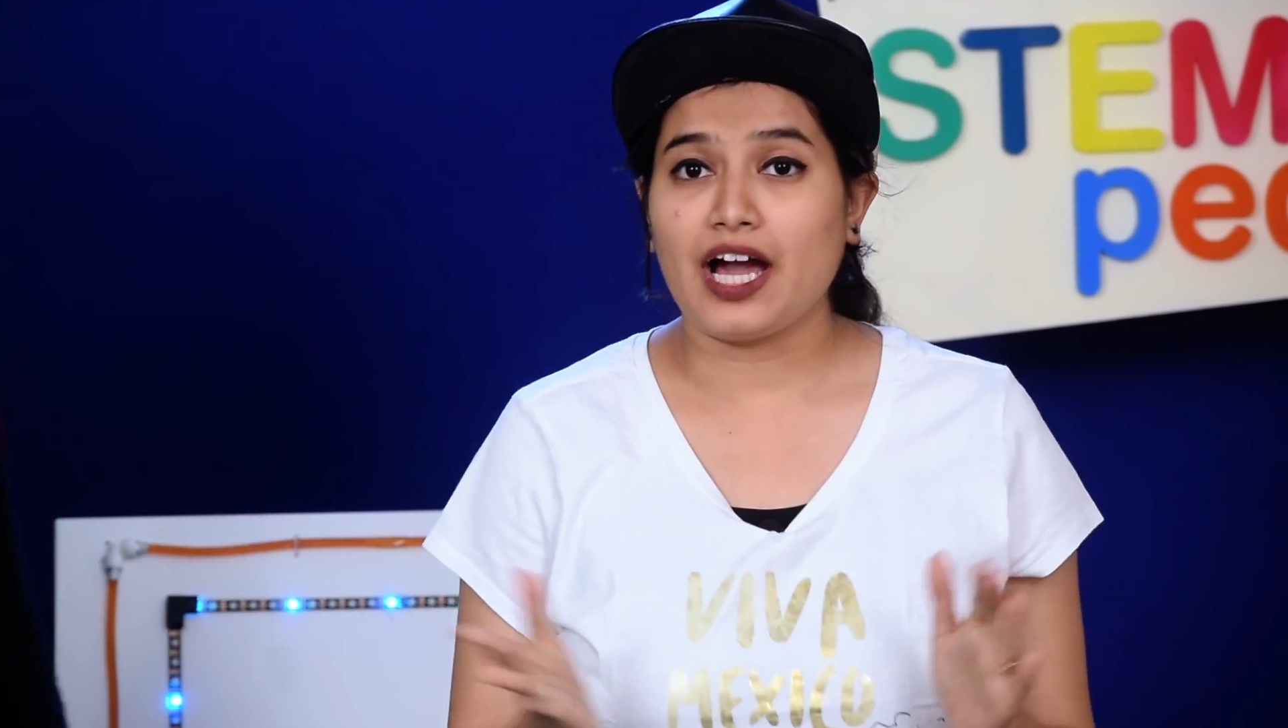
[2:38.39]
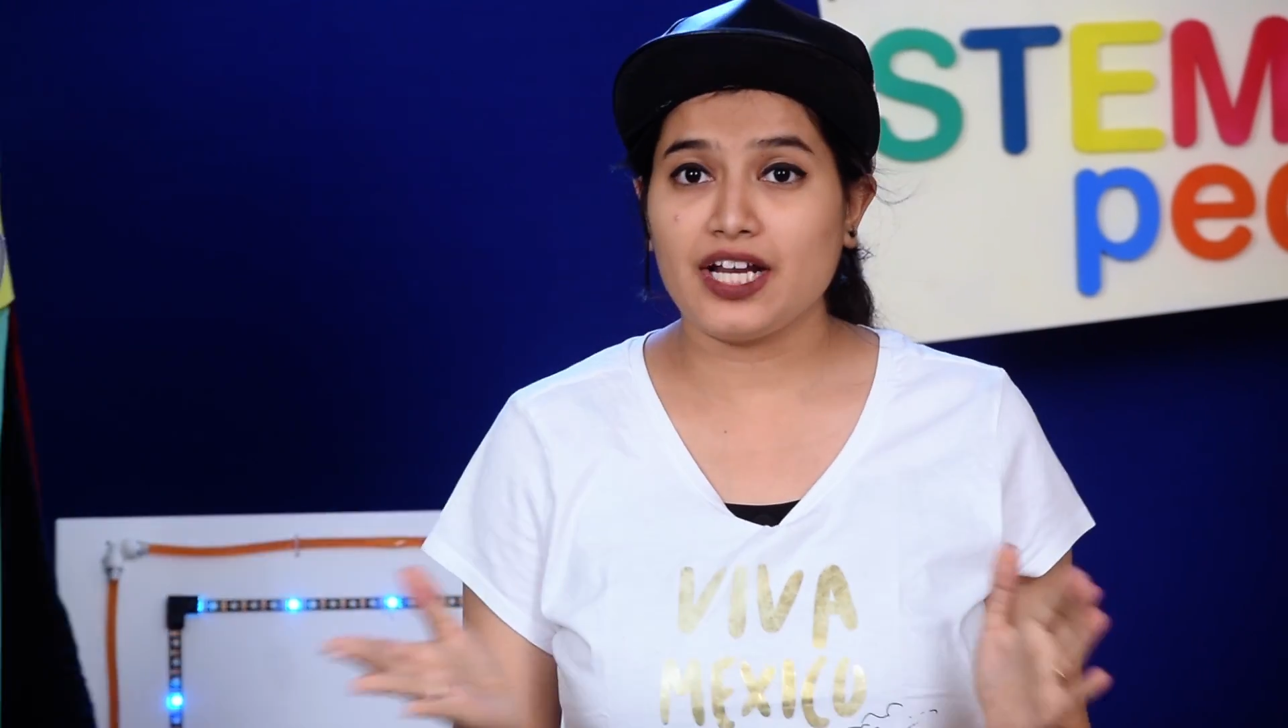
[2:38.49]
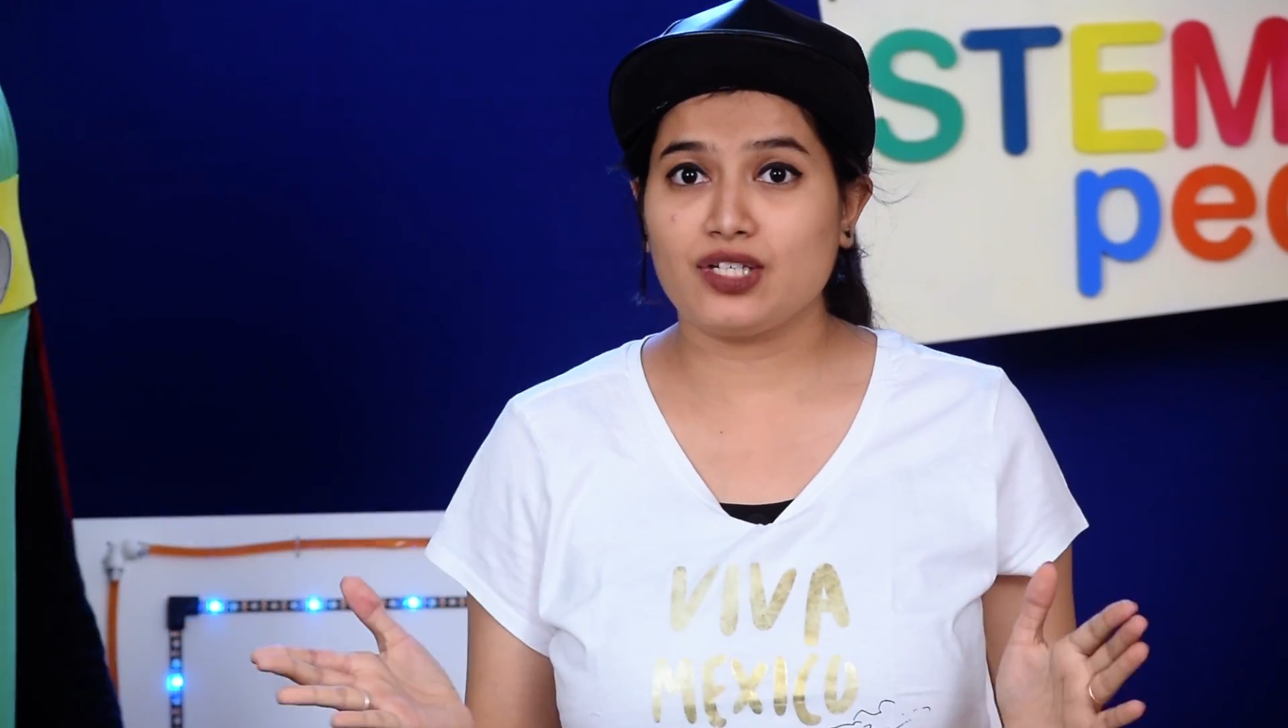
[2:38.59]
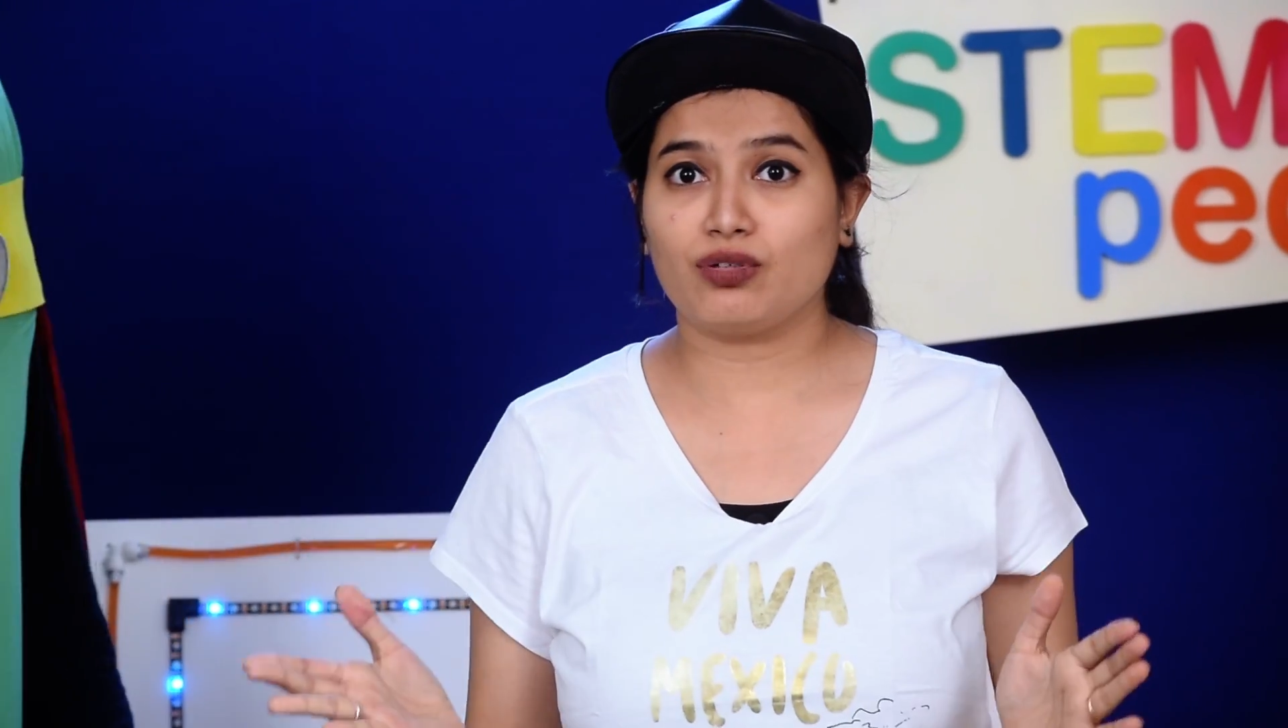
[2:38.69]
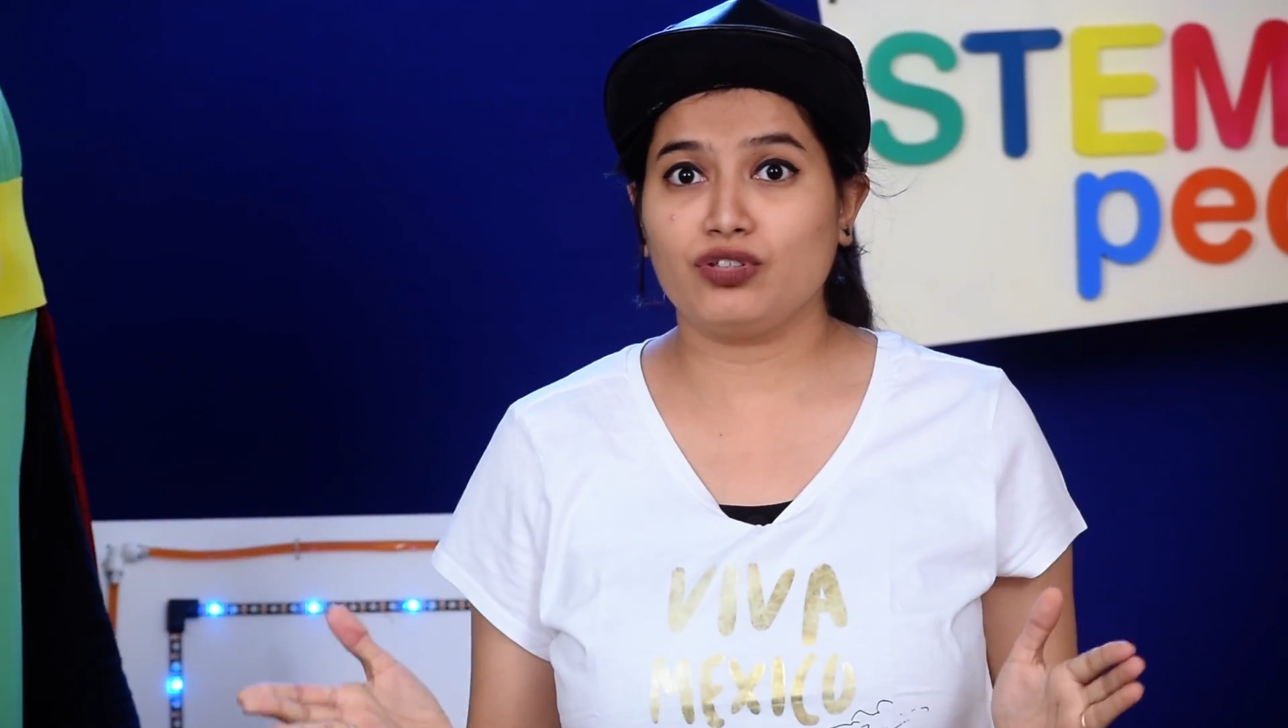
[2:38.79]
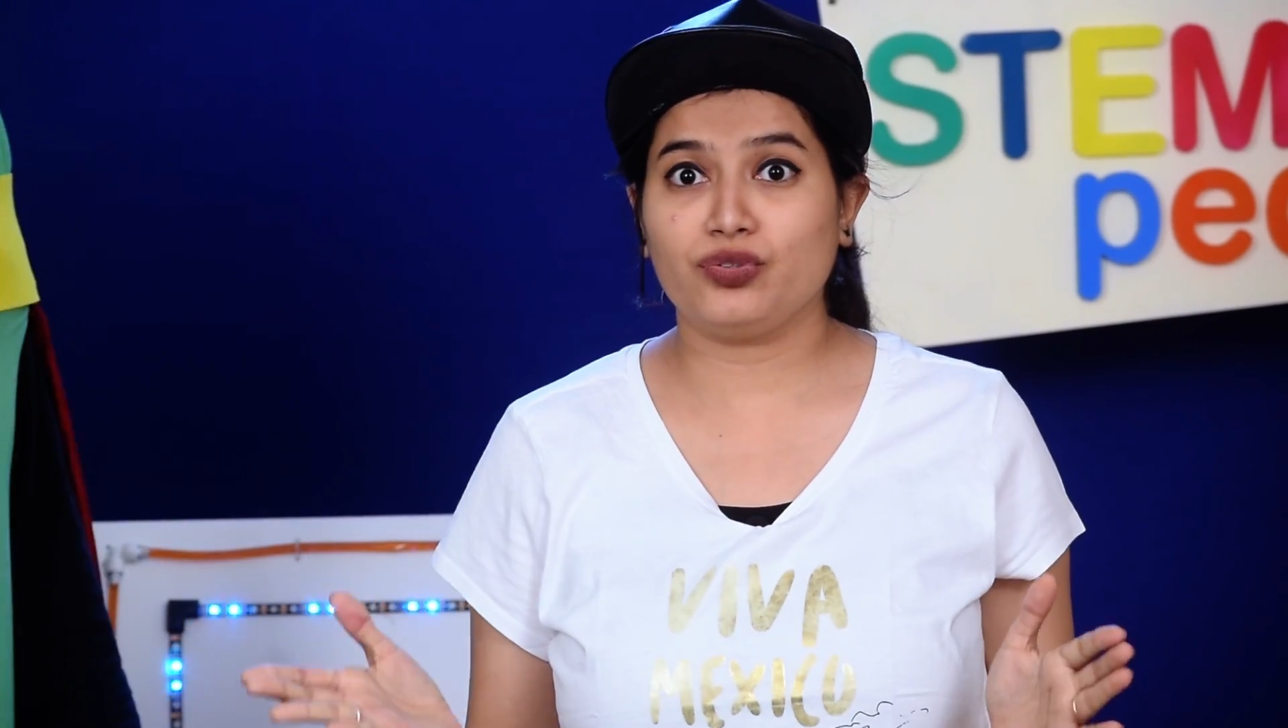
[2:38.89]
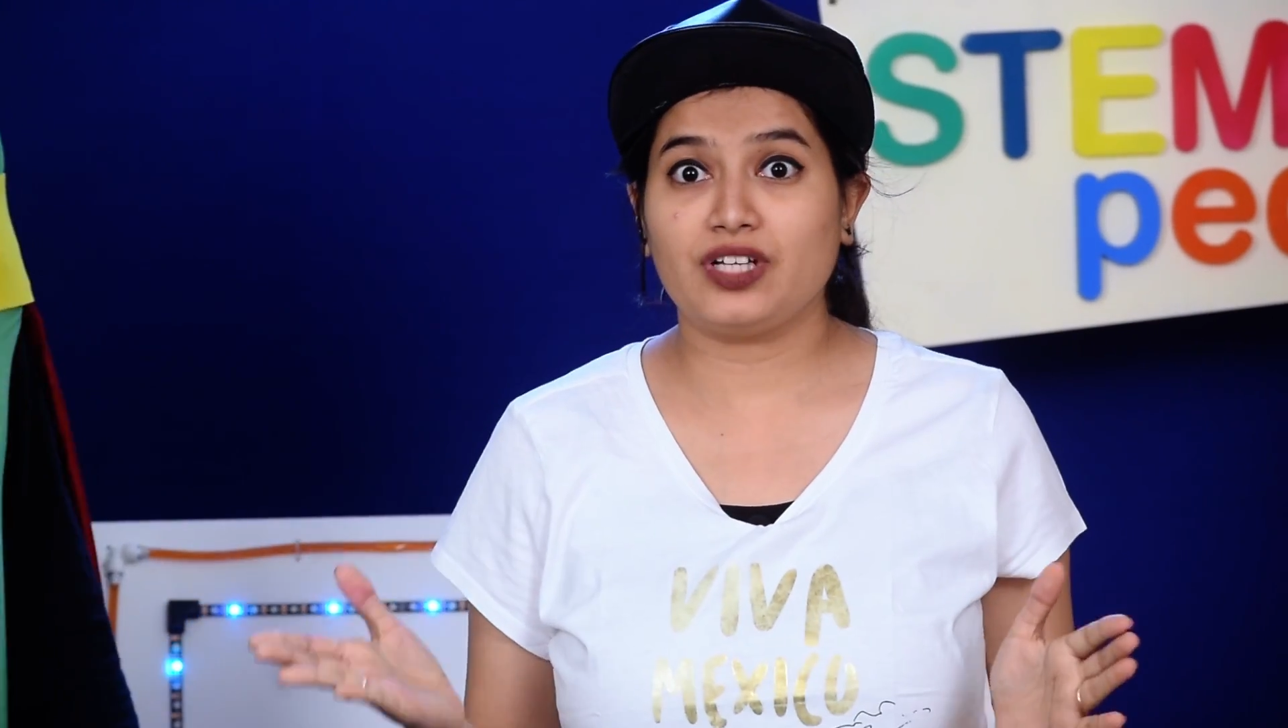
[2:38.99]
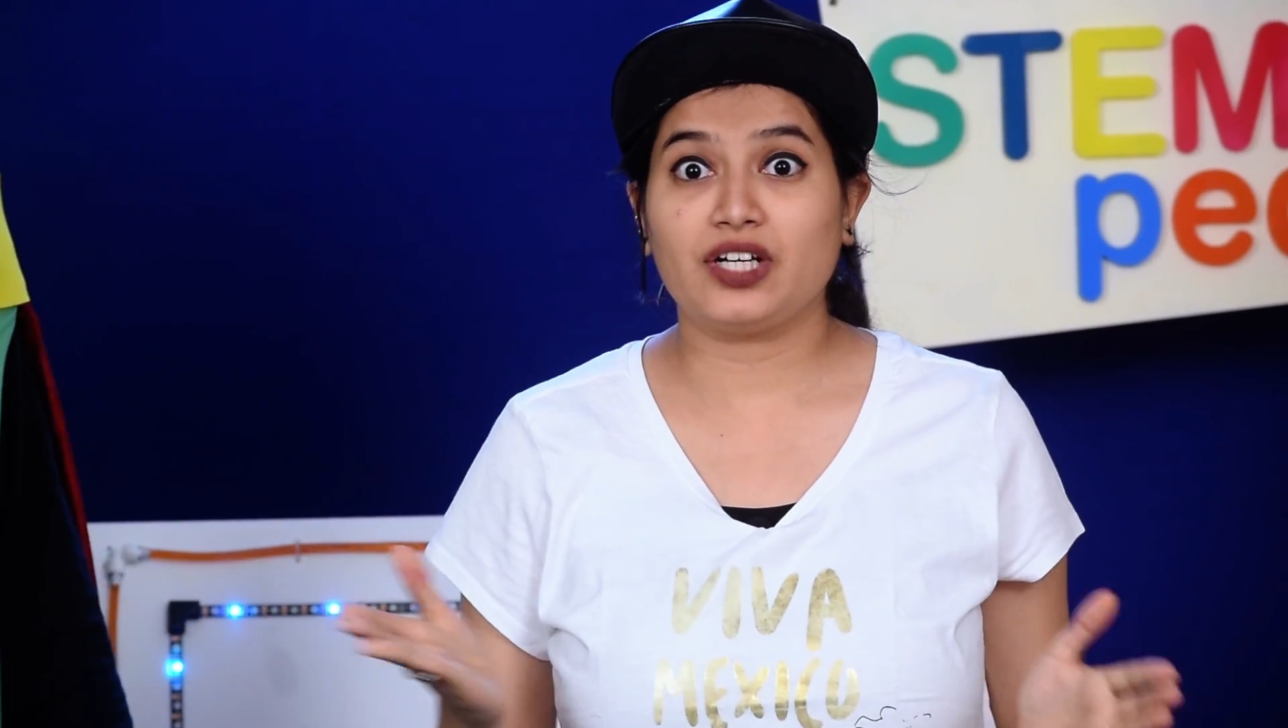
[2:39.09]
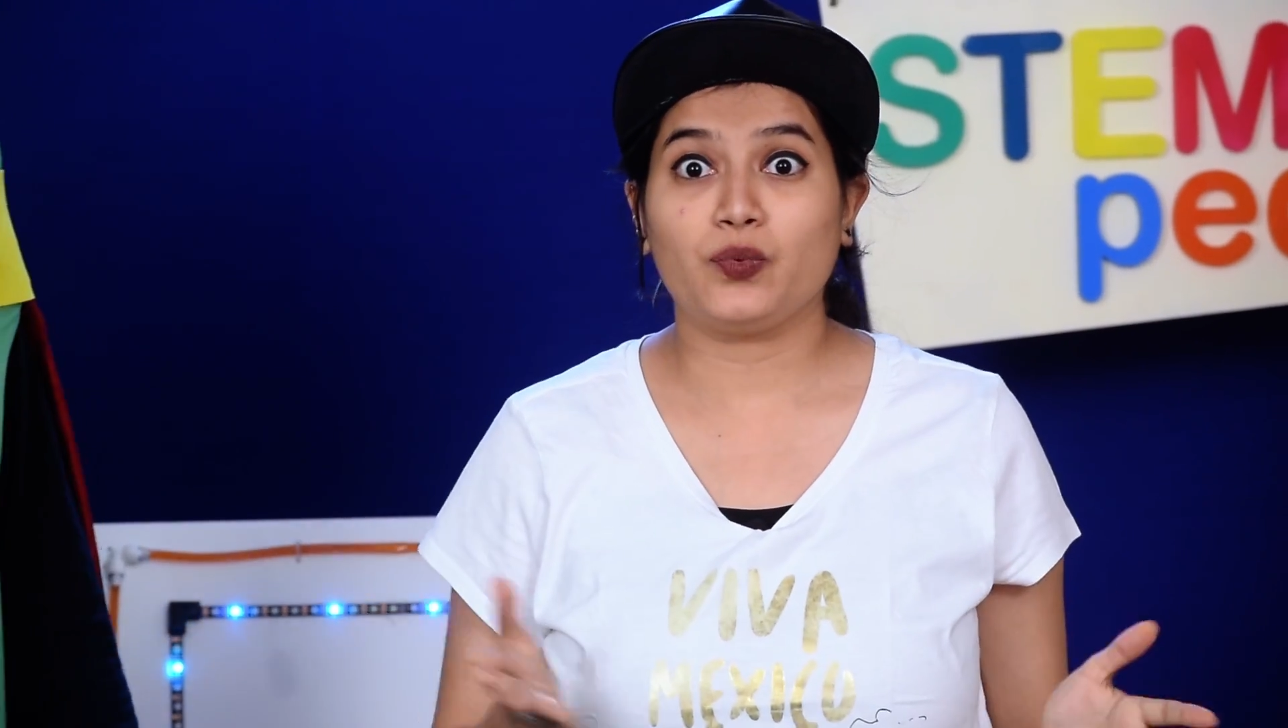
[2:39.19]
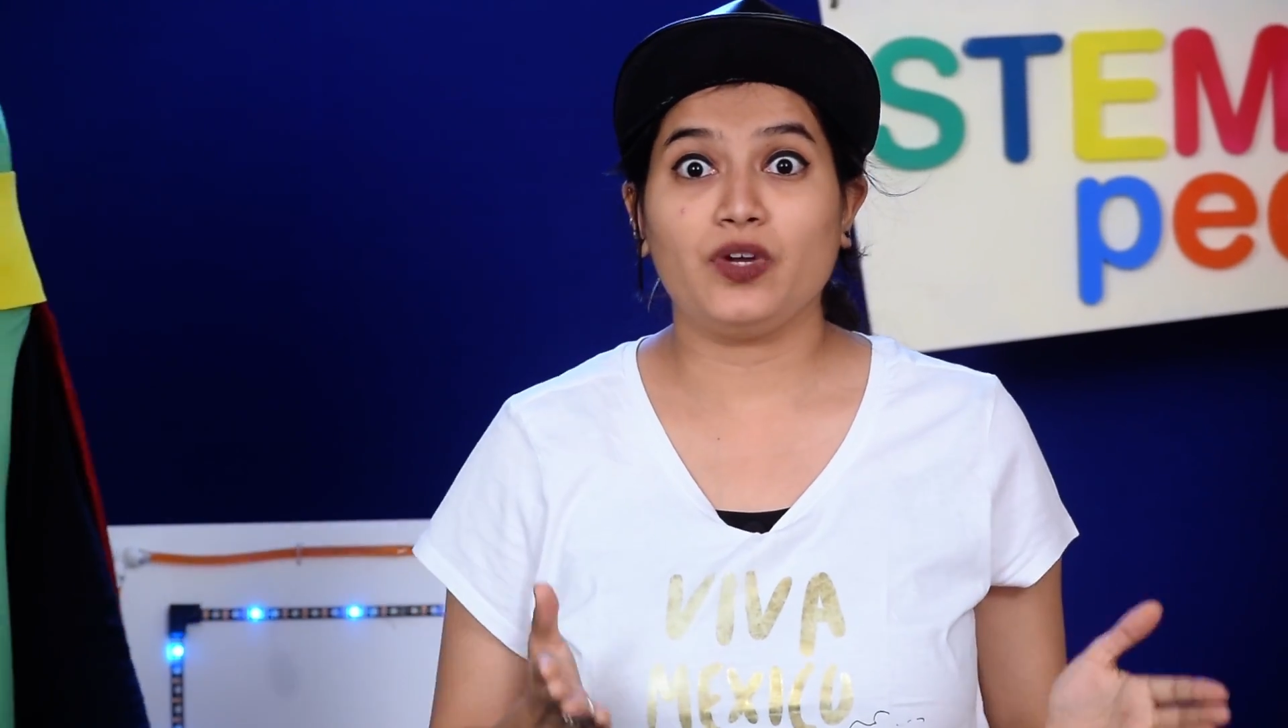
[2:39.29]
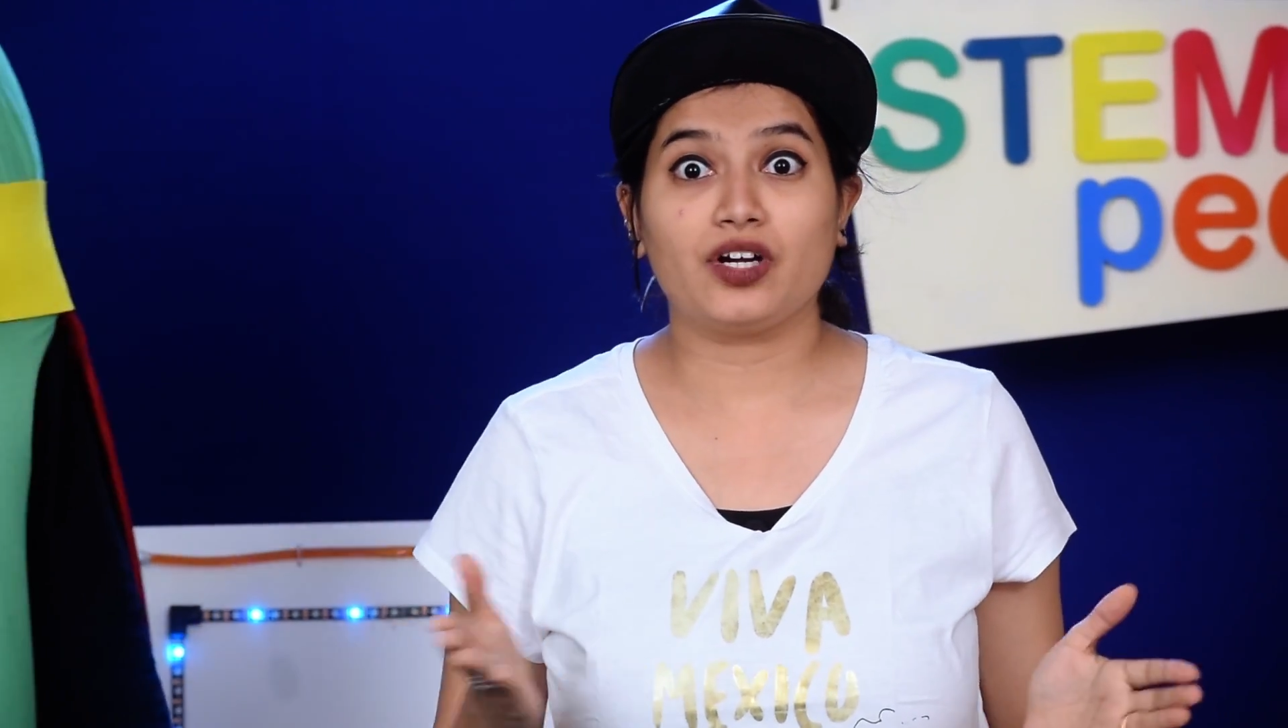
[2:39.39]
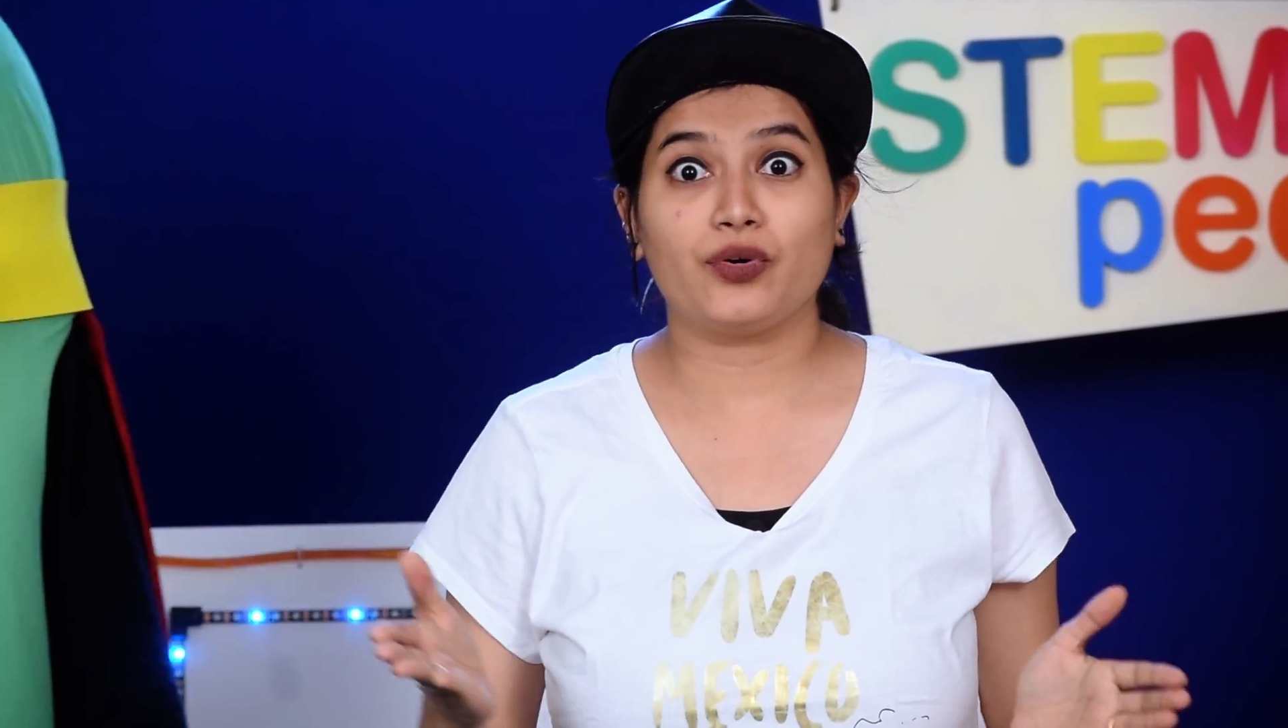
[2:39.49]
I told you that we